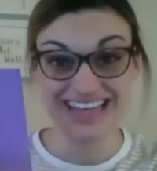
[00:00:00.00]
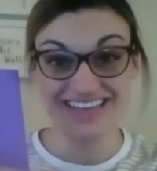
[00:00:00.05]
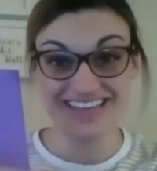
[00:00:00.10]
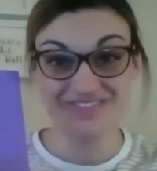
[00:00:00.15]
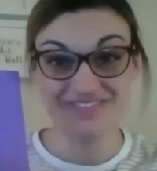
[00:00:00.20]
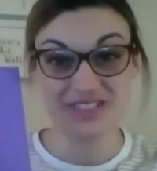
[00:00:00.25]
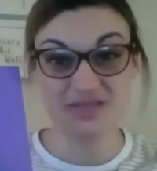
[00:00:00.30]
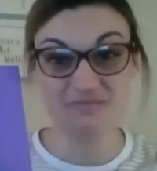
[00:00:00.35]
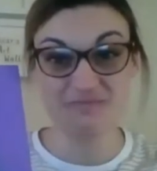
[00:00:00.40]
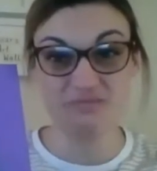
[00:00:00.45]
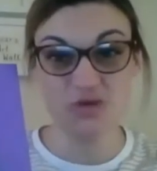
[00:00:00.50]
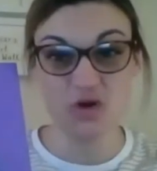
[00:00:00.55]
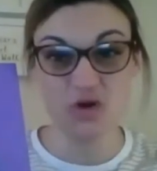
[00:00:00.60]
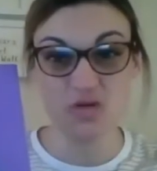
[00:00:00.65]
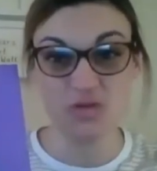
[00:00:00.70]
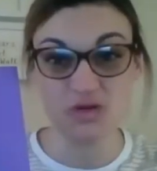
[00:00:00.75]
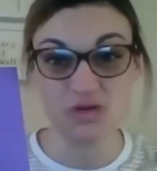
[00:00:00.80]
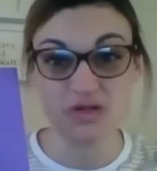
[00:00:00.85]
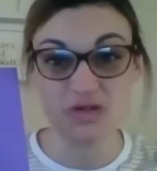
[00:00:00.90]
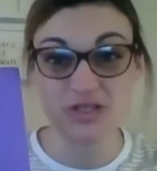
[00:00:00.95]
for some
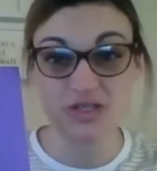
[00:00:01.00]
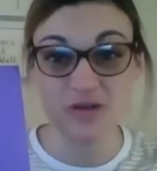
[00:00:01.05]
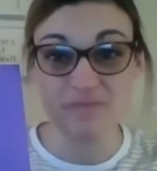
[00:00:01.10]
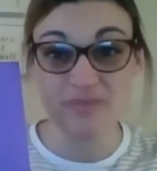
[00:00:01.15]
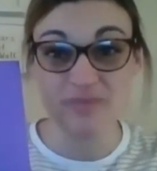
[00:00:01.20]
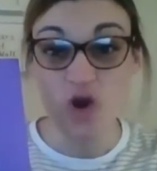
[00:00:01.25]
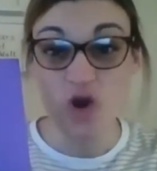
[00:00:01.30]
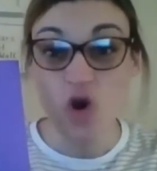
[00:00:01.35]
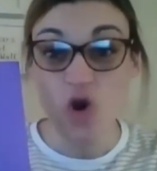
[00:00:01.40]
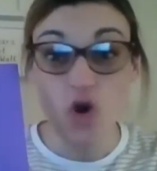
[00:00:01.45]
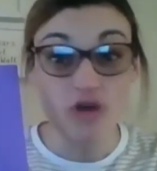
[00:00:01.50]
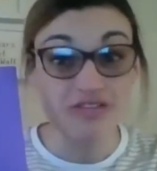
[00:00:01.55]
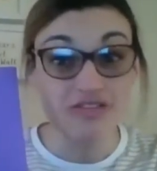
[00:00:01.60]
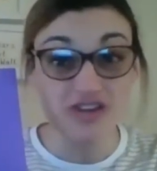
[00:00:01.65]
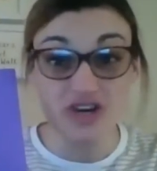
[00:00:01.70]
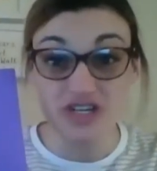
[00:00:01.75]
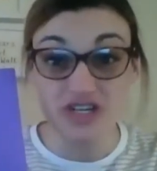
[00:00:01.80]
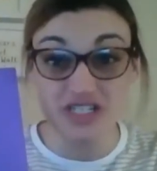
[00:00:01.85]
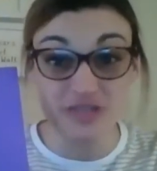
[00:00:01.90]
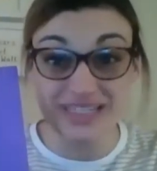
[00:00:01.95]
baubles. Or if
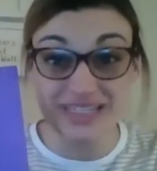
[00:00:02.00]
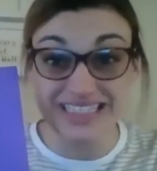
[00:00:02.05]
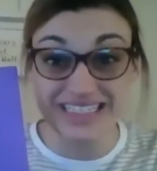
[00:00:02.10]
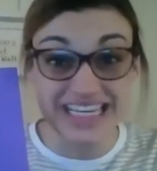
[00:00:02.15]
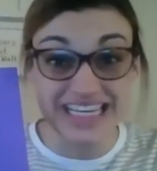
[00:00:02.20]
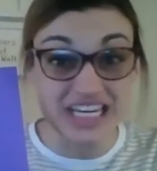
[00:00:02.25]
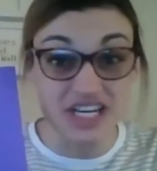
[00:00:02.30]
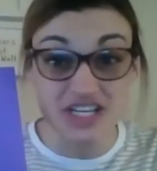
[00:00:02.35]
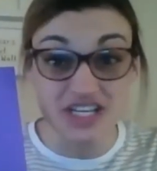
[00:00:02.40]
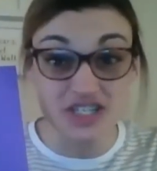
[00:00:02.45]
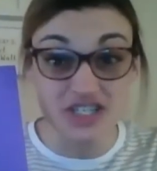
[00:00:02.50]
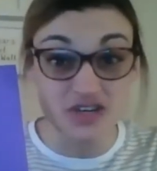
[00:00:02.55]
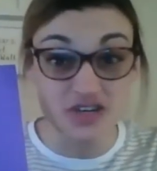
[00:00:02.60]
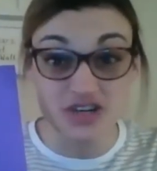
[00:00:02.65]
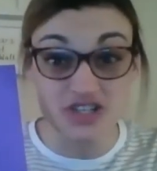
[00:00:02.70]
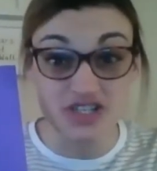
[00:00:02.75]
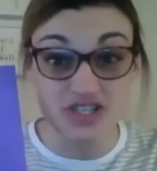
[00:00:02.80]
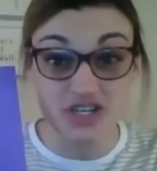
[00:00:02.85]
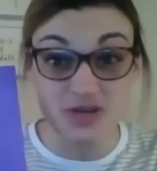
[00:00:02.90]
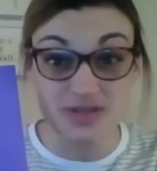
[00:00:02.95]
you've got some stickers, you
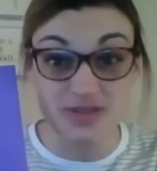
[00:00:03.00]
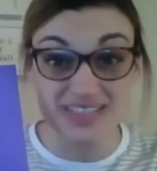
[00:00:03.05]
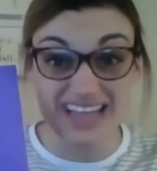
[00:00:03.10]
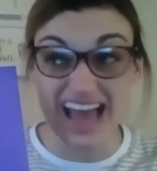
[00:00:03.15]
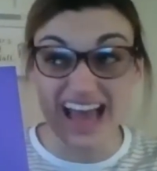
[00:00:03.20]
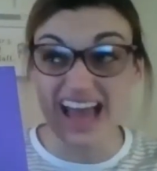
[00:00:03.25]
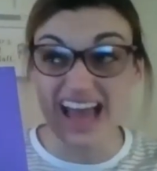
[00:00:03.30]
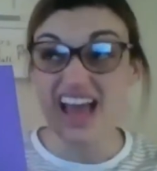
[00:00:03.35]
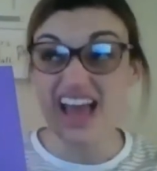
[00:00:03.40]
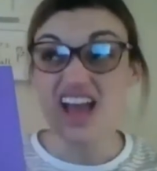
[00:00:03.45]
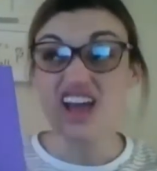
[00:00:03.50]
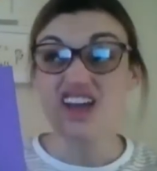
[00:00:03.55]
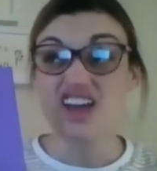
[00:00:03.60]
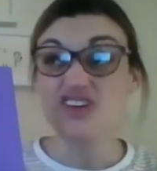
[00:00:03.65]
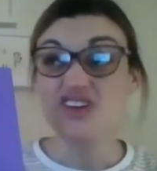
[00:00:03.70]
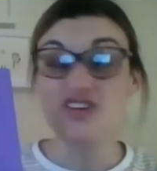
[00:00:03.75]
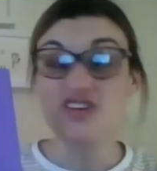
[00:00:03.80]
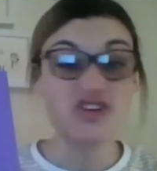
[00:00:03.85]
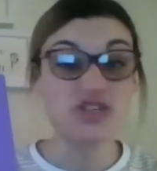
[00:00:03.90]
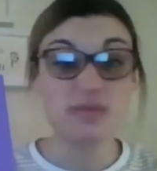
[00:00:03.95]
could use that.
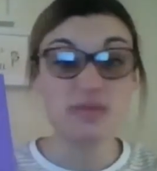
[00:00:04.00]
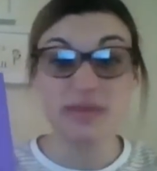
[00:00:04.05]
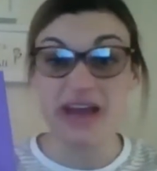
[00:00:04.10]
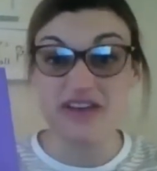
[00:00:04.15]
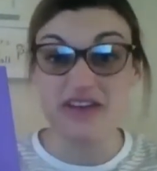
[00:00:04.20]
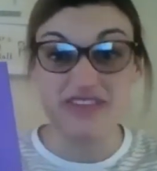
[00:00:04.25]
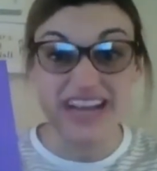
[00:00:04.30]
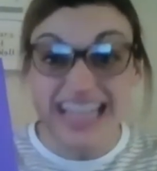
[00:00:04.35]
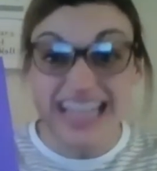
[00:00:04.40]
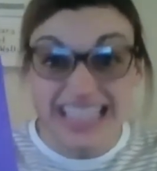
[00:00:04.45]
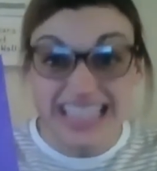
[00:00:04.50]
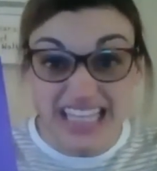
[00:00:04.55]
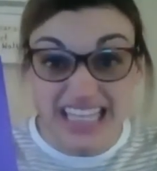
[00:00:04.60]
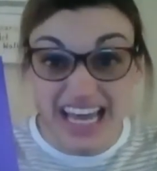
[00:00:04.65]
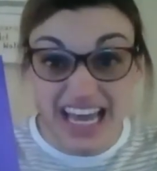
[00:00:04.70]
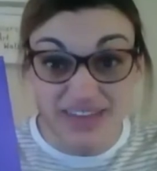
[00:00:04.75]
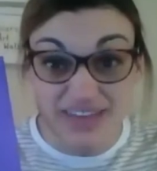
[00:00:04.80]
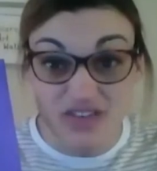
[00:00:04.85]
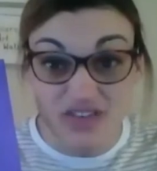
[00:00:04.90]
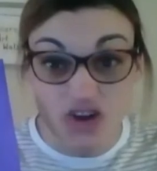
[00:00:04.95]
You could use a bit of glitter.
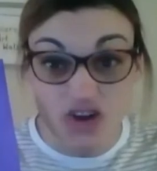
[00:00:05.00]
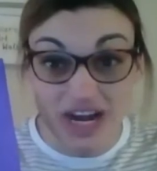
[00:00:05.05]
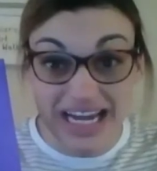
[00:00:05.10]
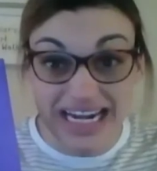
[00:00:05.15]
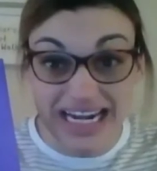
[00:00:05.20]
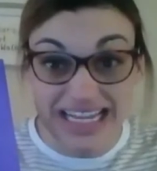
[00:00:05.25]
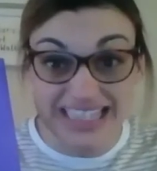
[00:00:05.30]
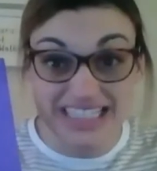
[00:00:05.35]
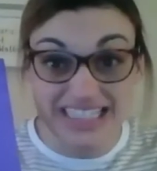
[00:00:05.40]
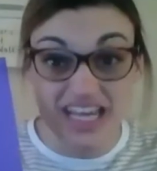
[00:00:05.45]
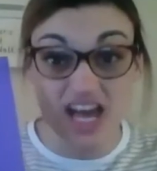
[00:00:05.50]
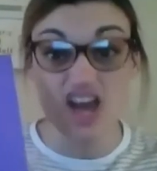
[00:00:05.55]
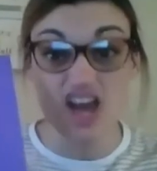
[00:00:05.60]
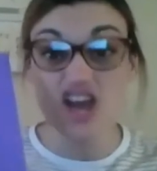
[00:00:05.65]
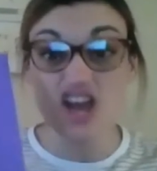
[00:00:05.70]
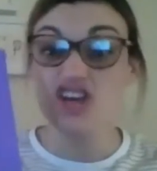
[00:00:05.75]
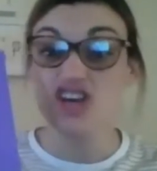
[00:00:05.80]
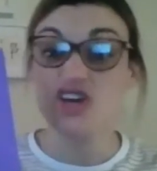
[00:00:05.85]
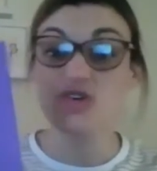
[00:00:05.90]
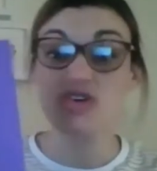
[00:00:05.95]
If you've got glitter,
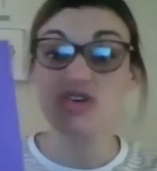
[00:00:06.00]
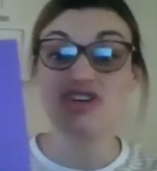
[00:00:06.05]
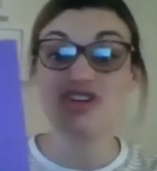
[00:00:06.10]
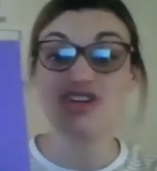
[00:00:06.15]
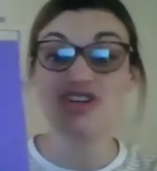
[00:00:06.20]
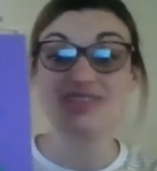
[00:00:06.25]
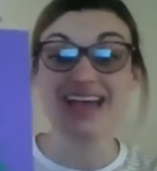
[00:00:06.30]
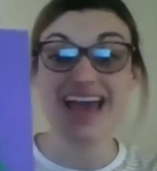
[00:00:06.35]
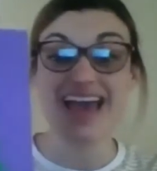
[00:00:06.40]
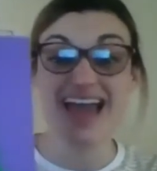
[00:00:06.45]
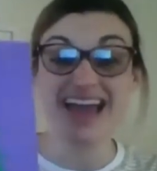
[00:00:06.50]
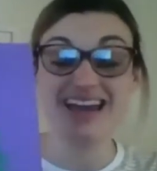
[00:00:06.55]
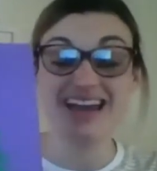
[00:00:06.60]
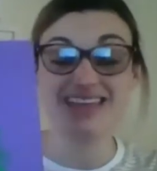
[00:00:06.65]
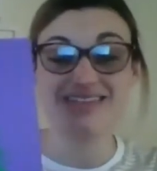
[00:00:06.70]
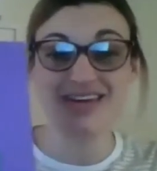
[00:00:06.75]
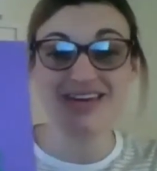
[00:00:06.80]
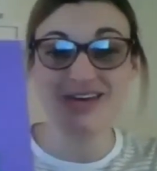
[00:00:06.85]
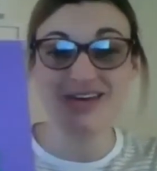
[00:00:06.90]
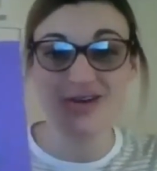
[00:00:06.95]
you could use
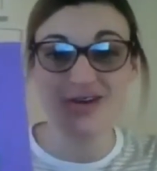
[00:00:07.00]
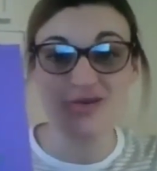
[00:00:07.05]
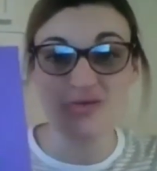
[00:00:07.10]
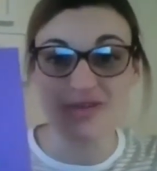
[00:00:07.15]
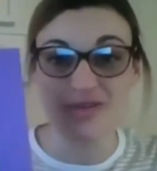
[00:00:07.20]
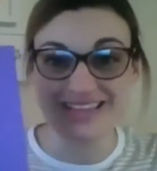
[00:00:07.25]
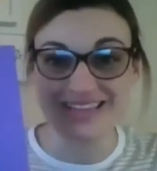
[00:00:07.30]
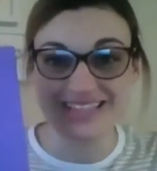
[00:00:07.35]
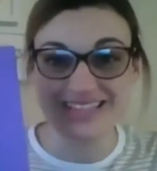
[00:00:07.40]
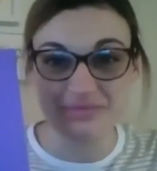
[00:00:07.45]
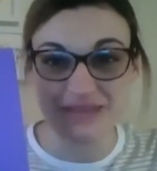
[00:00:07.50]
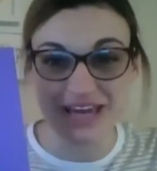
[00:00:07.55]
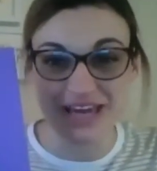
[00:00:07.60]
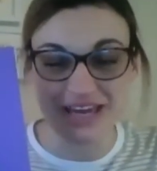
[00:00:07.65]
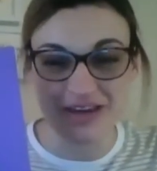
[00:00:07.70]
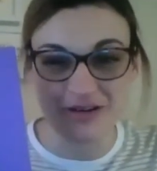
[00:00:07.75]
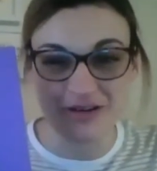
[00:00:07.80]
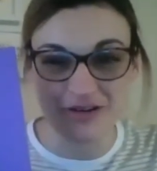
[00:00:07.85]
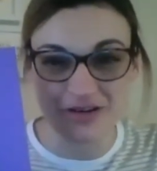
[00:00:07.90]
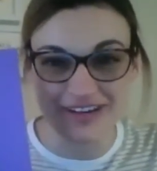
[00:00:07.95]
anything you want to
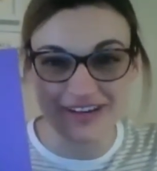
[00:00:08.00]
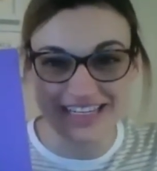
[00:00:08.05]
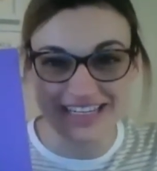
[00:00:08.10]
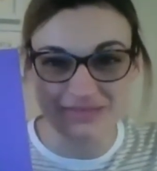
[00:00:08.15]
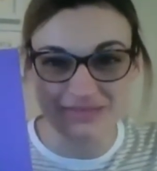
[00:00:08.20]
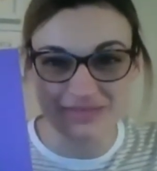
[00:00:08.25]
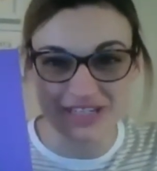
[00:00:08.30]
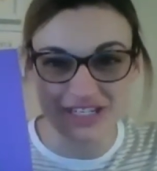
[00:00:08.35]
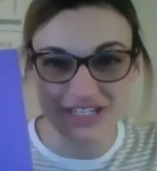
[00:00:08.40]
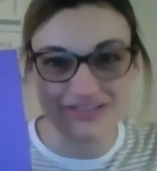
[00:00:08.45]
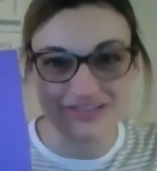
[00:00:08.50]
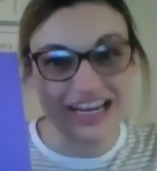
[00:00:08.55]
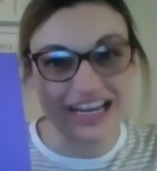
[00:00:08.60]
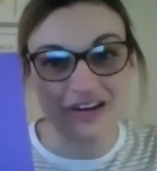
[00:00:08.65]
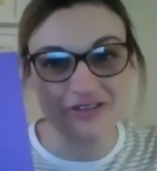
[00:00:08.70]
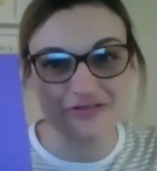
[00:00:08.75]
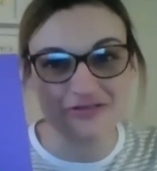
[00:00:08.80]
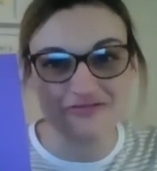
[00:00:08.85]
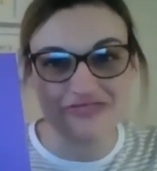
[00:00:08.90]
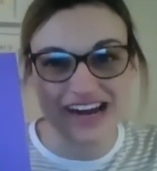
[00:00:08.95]
make your Christmas tree
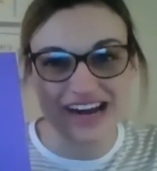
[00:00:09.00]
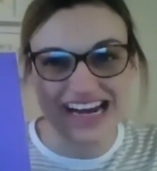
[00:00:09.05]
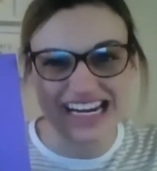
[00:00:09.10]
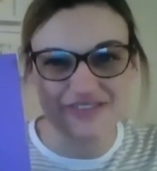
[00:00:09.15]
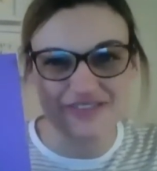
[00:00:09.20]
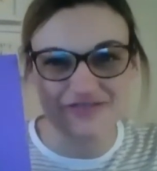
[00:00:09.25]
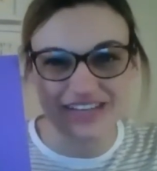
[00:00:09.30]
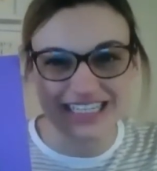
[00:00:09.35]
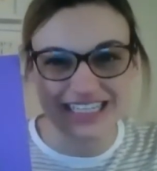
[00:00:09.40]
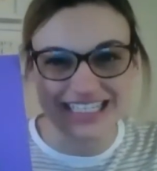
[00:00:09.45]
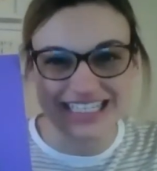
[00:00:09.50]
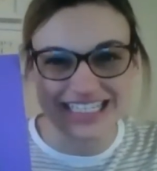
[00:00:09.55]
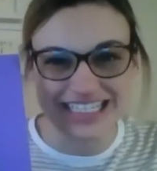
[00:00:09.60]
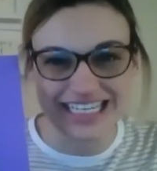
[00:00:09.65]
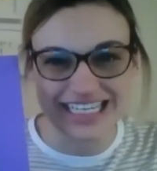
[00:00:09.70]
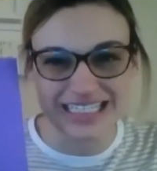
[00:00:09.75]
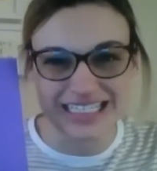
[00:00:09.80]
look really fancy and